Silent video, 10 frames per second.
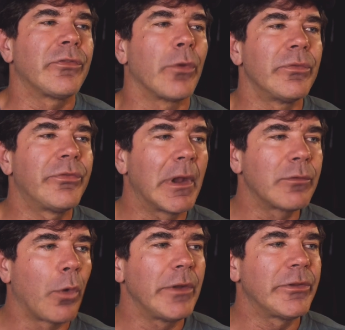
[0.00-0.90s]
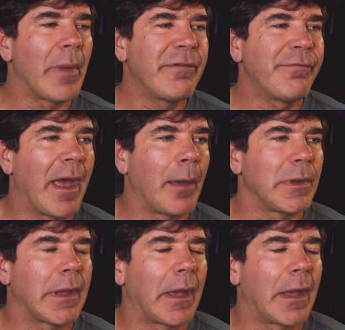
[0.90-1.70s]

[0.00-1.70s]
So instead of going to my family,